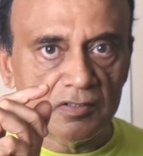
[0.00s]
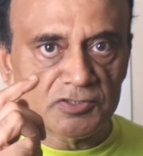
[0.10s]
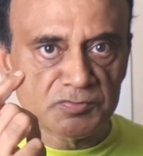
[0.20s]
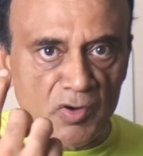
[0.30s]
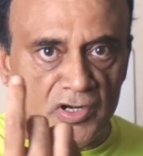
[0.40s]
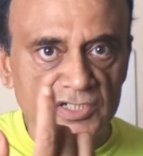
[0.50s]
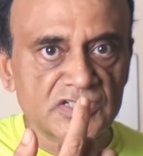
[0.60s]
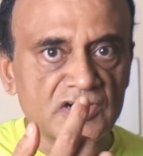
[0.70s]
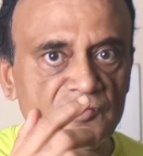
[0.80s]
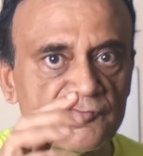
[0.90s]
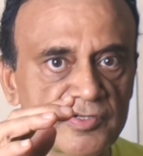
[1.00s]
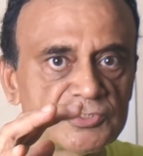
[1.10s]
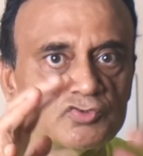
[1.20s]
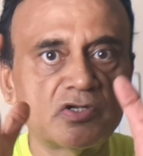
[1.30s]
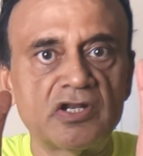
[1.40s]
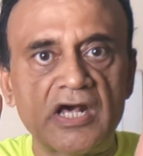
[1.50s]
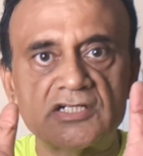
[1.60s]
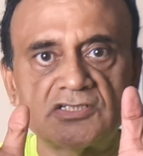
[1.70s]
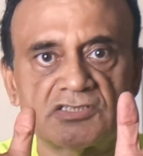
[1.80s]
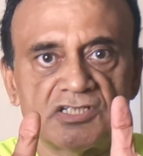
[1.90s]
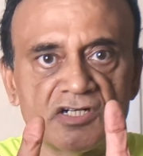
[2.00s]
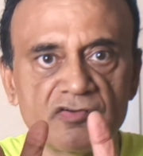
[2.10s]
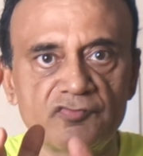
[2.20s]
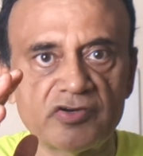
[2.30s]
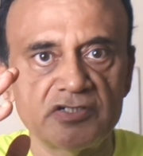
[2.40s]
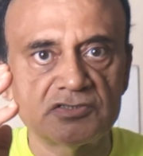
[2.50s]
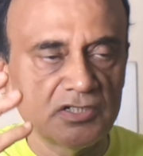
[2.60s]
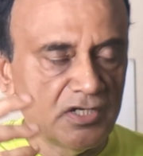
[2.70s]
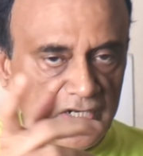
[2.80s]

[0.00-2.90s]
smaller circumference to a larger circumference,